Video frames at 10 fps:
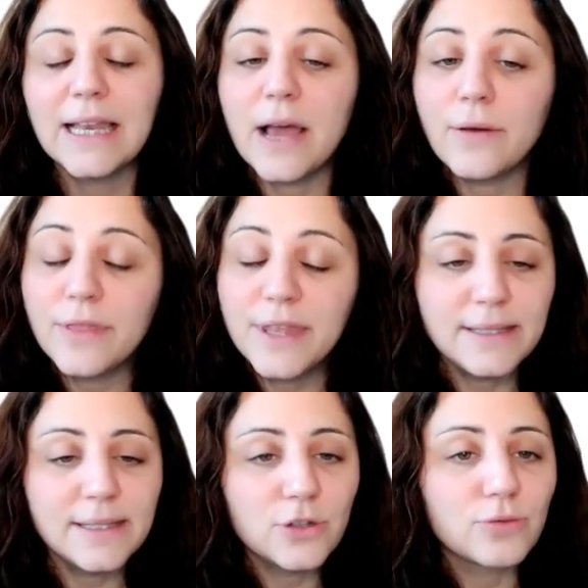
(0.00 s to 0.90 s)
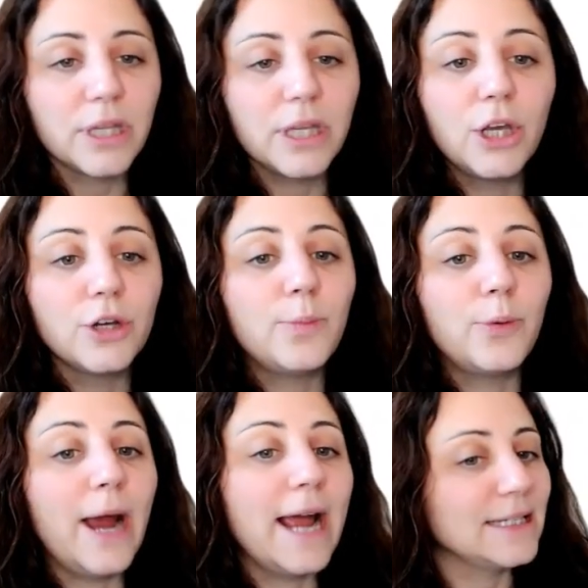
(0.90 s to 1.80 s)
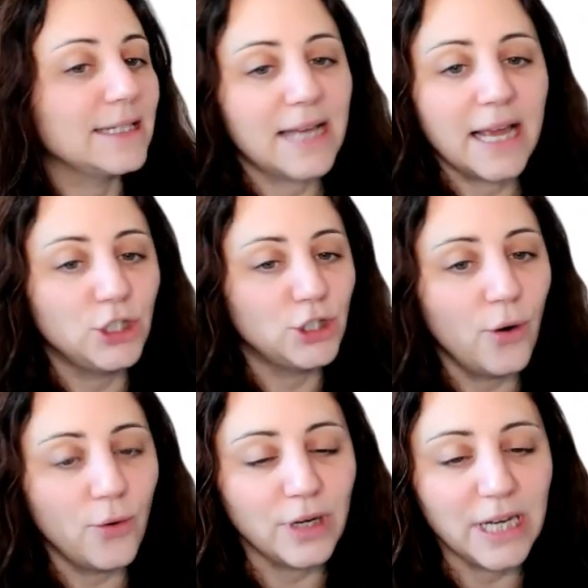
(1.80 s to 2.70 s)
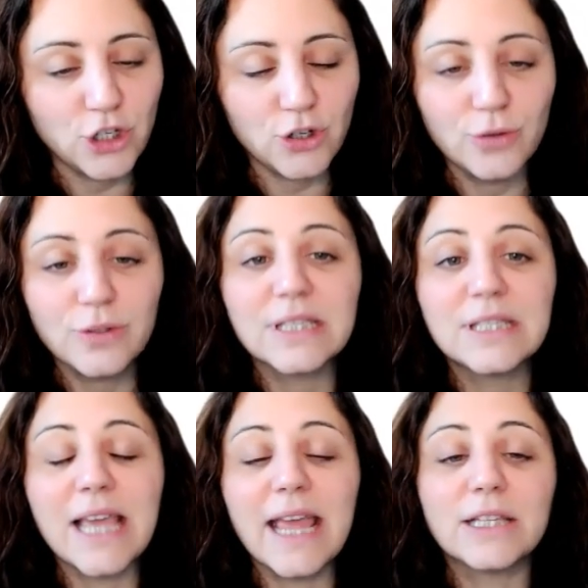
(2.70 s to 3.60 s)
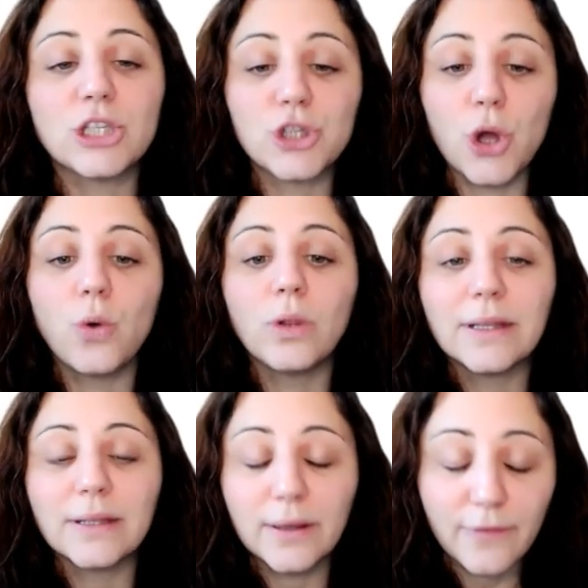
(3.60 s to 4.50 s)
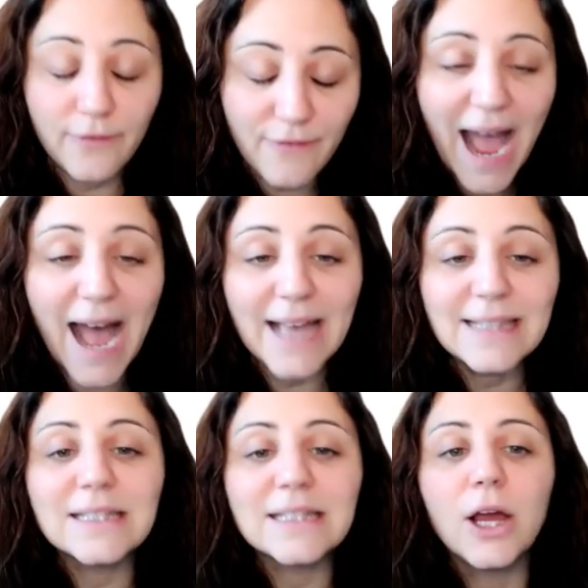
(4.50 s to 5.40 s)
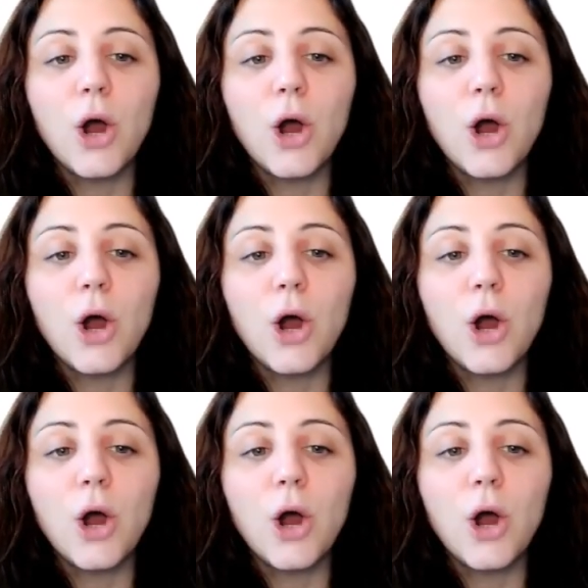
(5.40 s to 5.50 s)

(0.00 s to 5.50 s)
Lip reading: Now, this is really good practice. I don't need you to say it so fast,